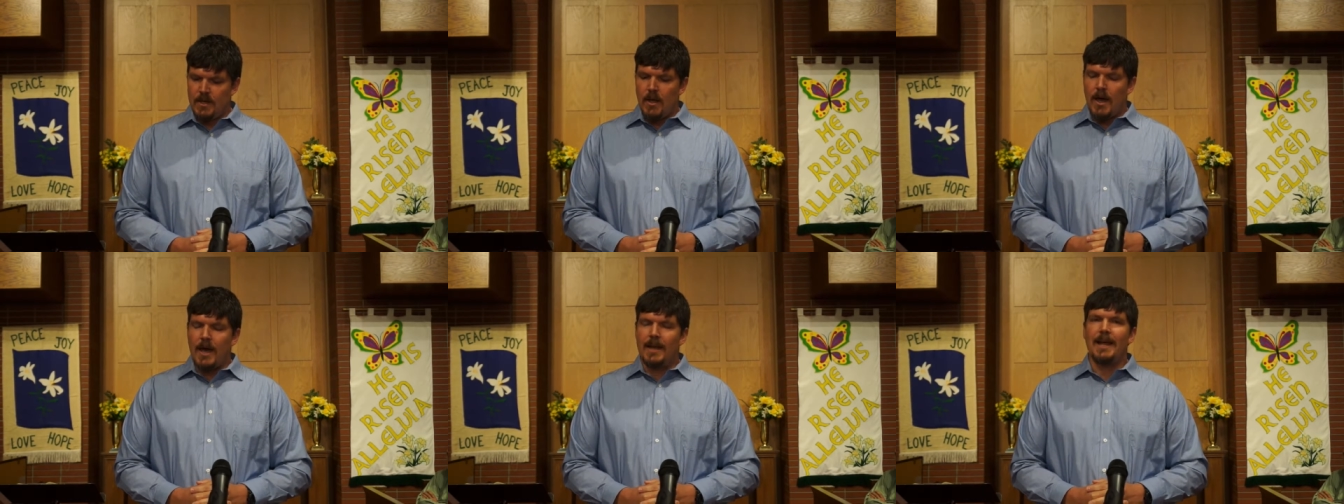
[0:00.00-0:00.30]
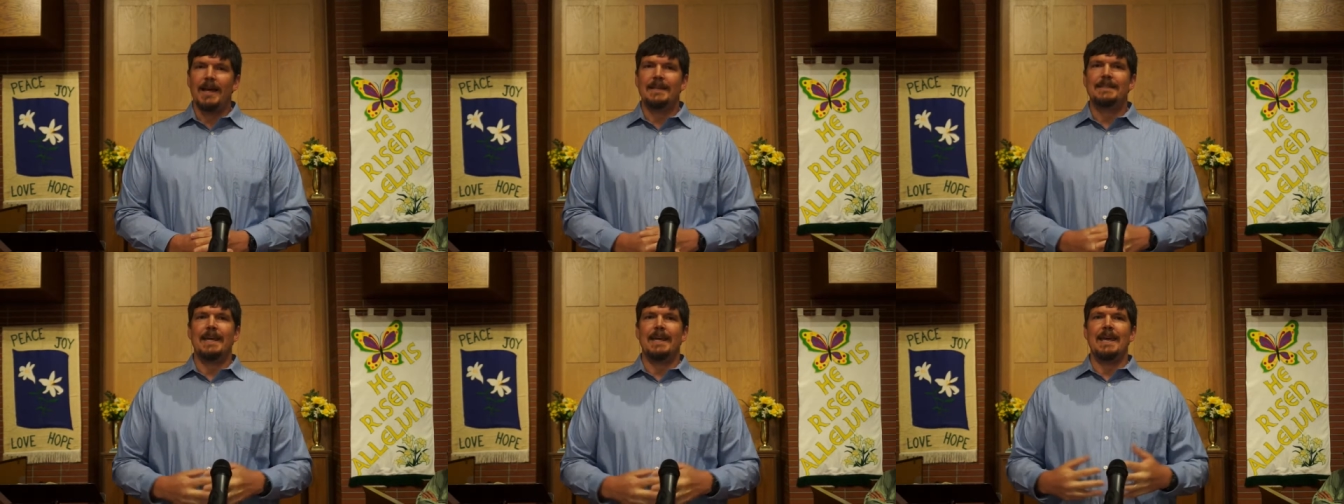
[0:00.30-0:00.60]
I'd
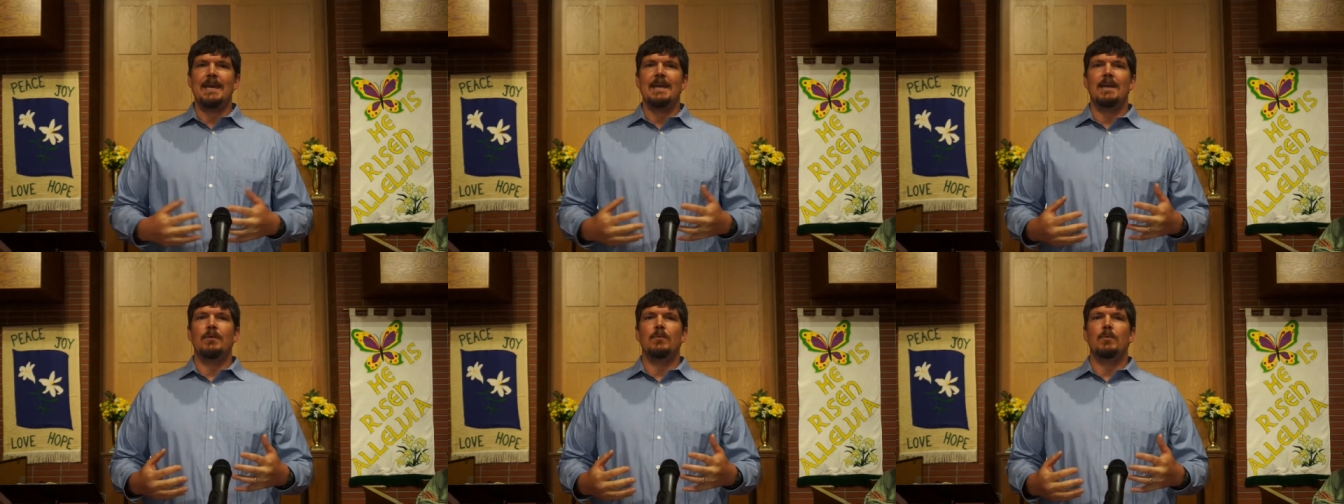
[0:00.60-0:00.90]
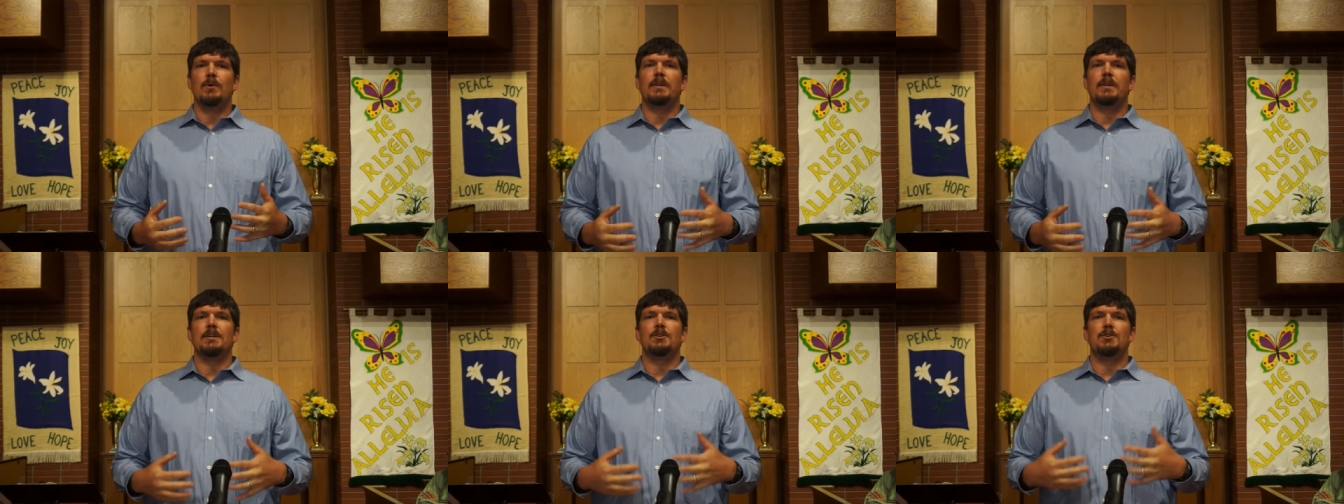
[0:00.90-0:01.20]
like to end
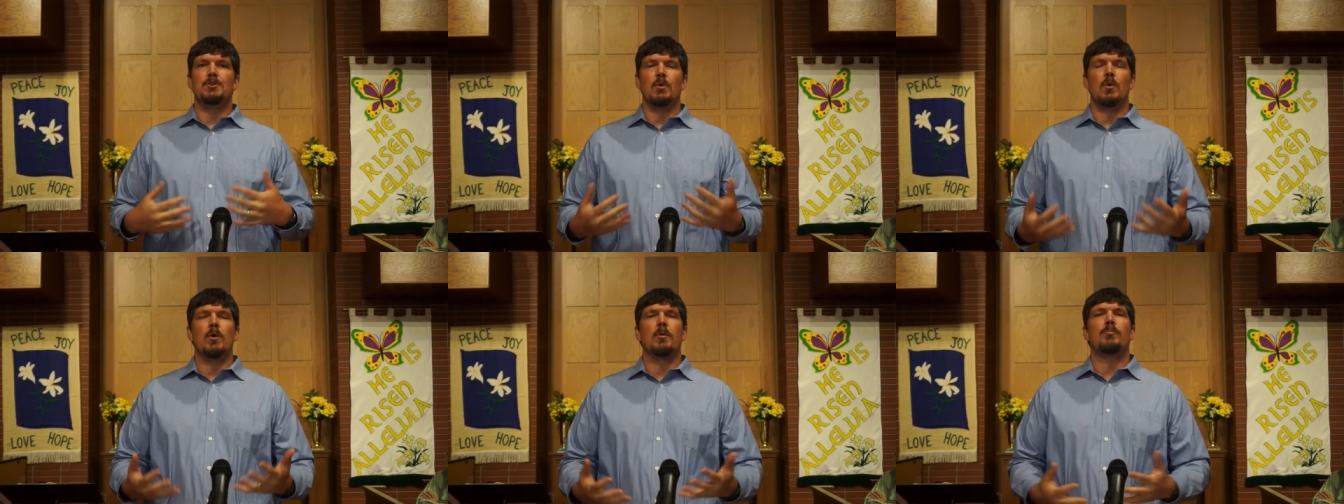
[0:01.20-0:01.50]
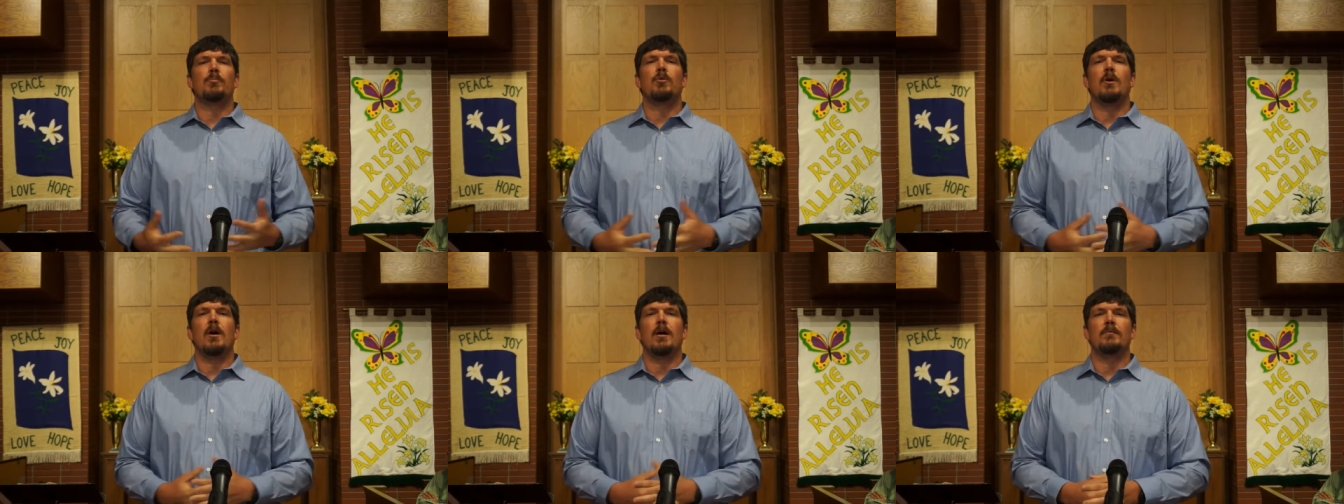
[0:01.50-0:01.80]
with a short
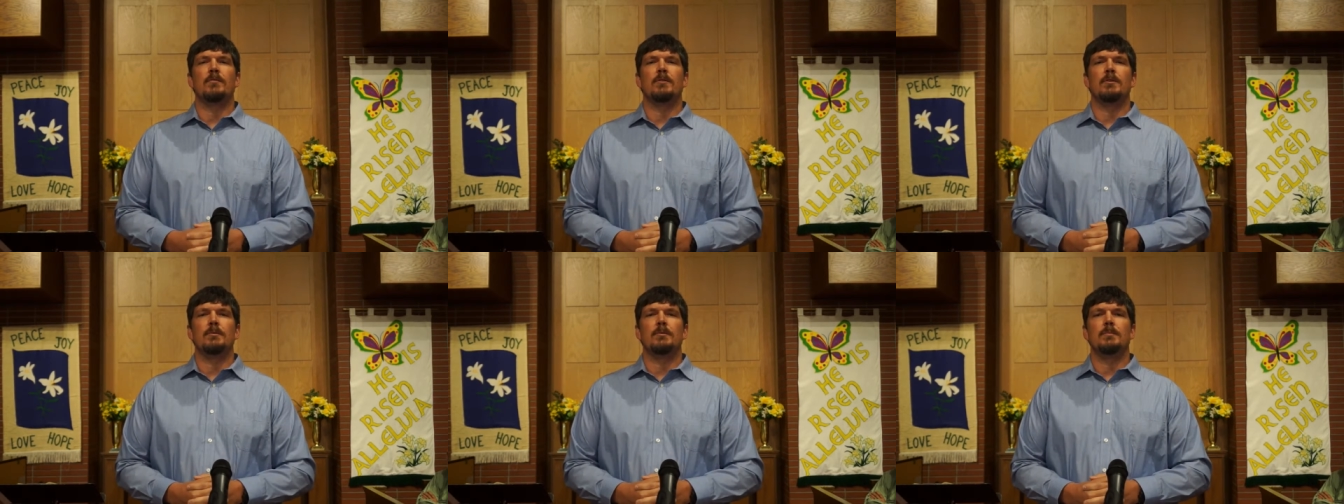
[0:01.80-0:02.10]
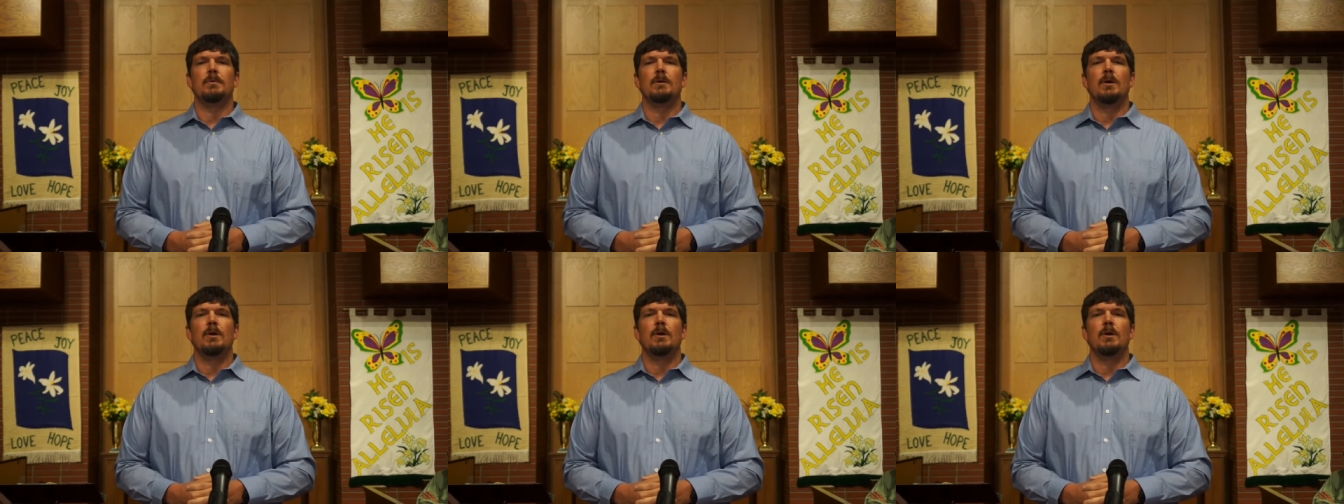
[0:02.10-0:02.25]
proverb